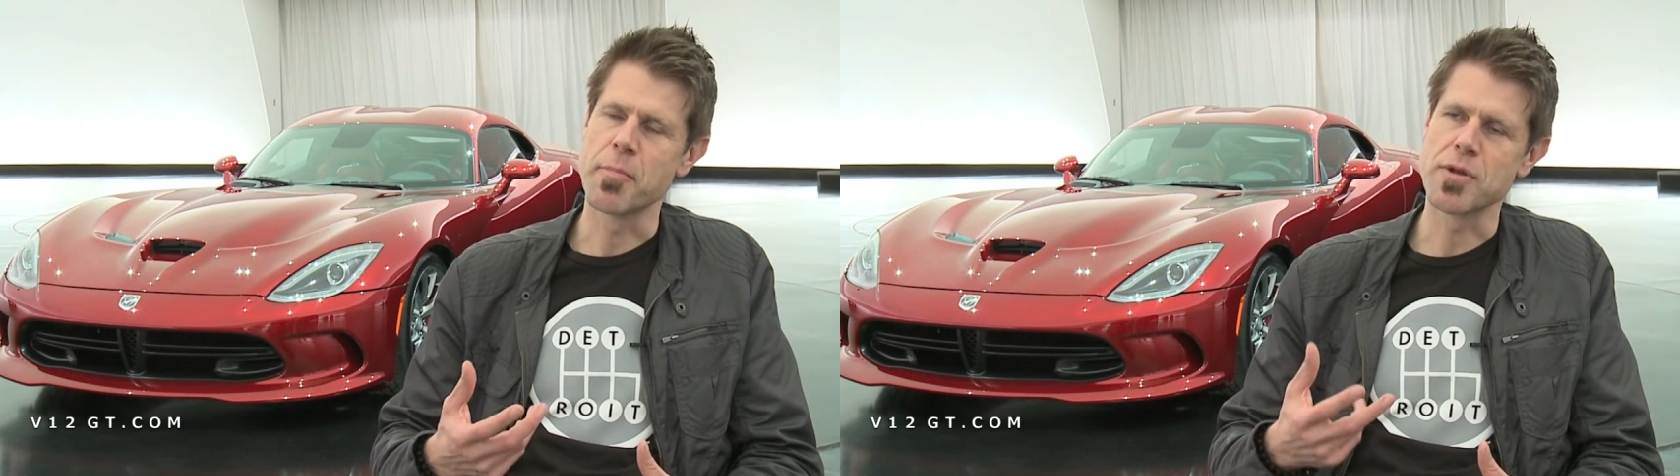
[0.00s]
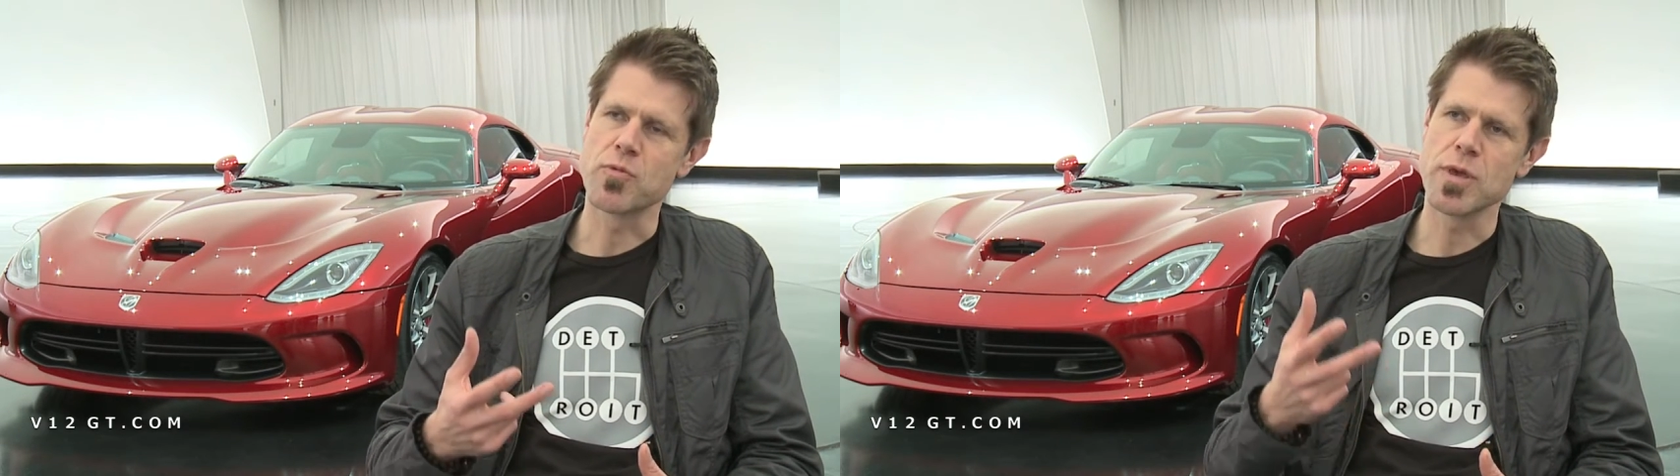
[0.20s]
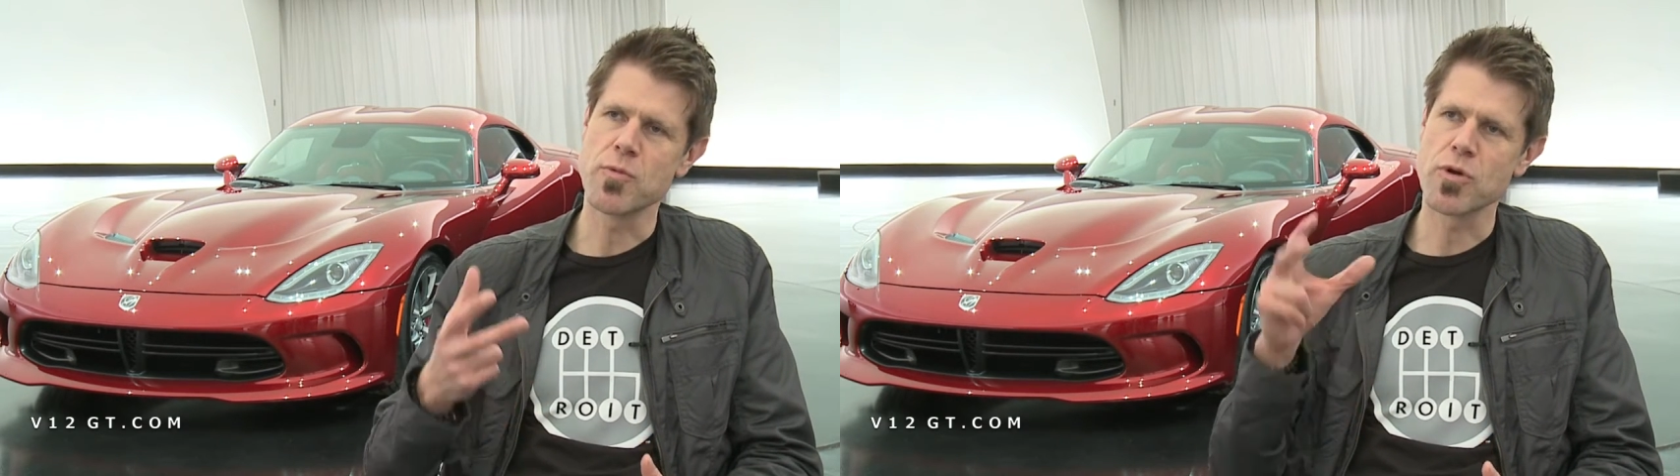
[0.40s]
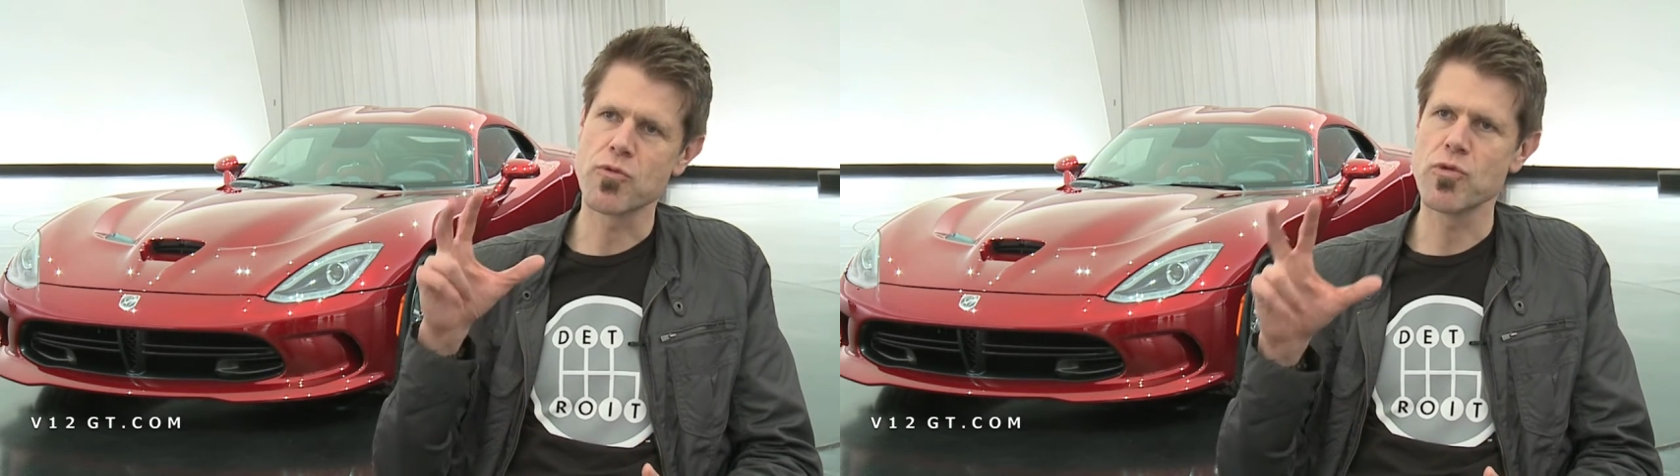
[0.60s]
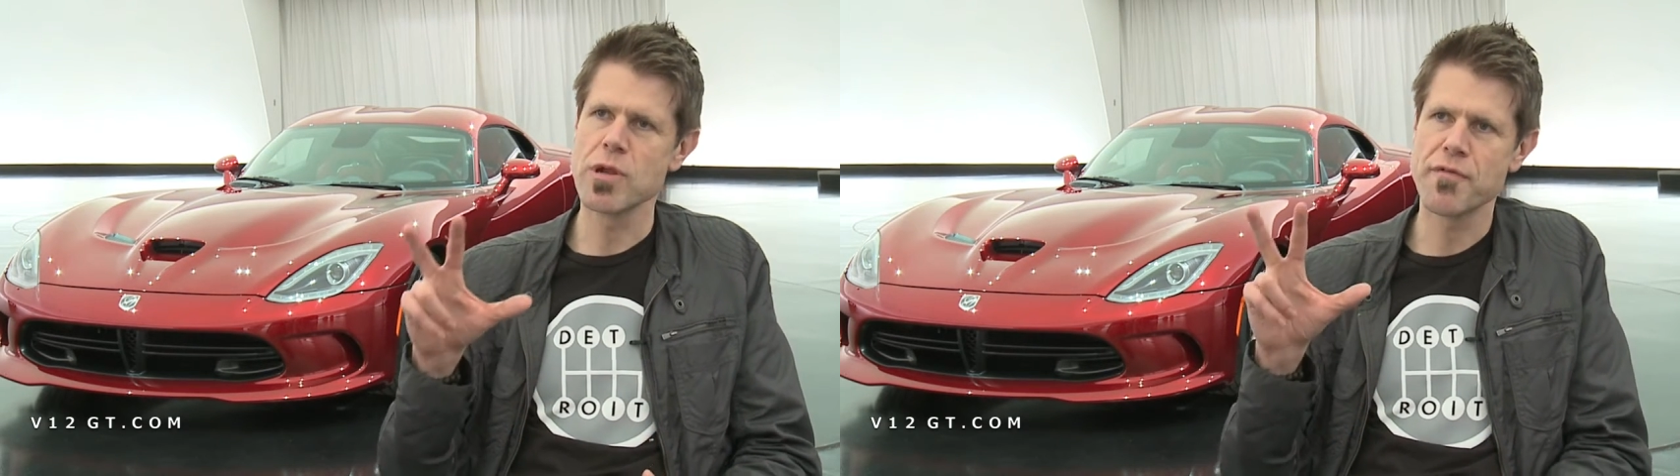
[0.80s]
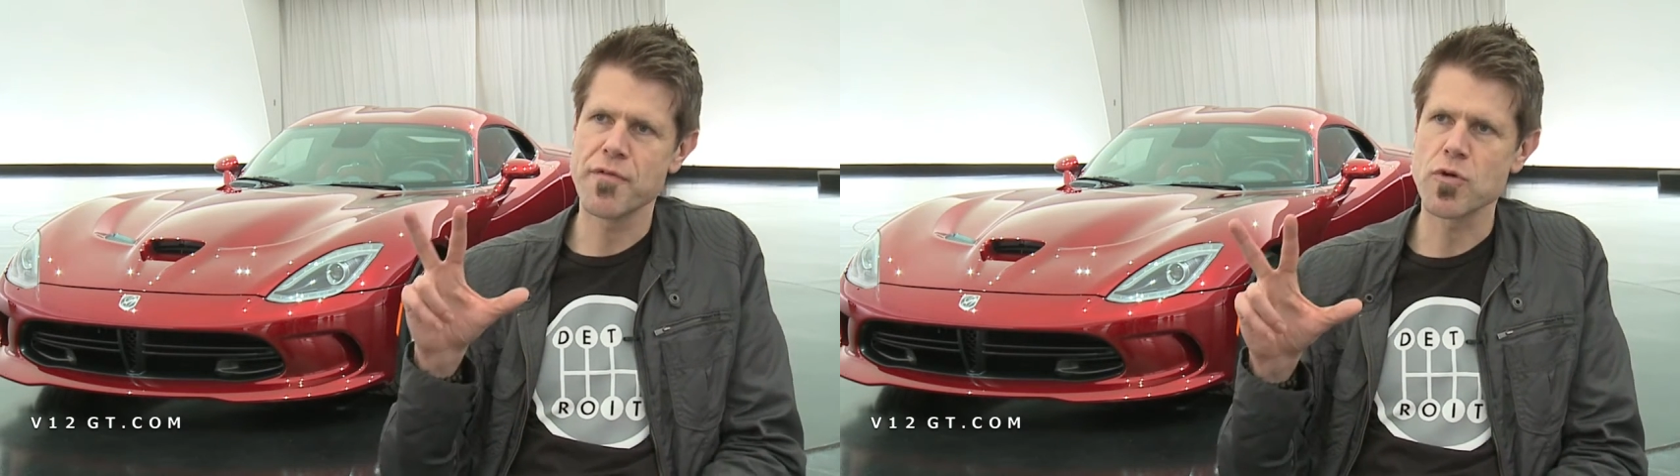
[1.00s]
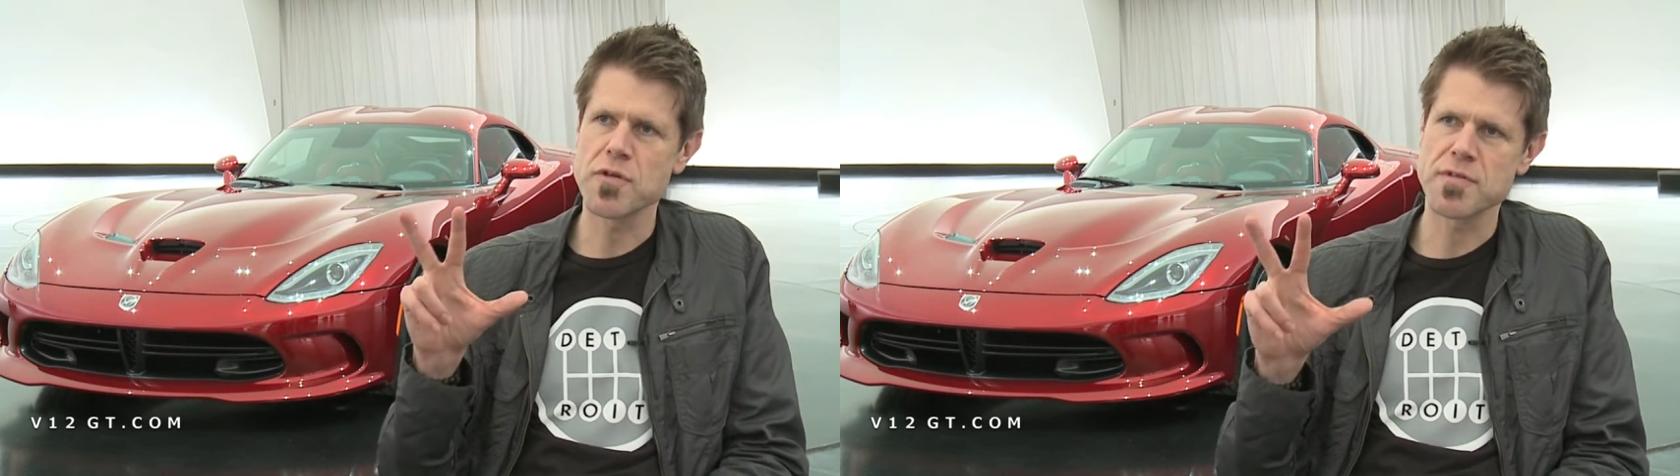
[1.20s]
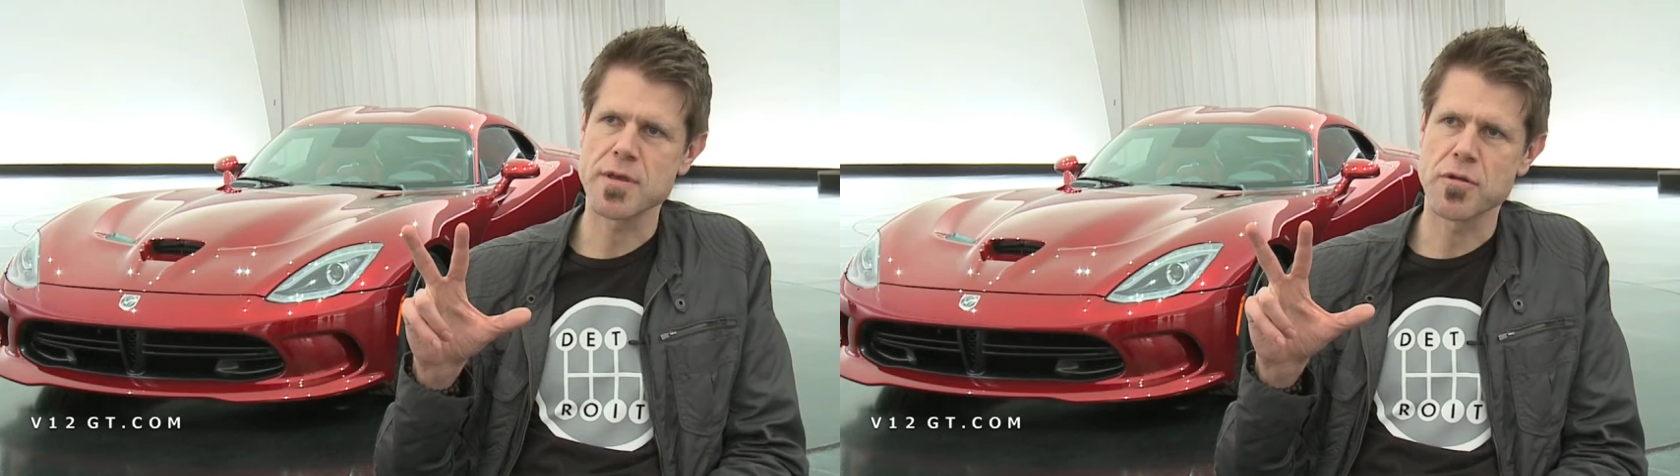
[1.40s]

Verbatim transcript: But we were really focusing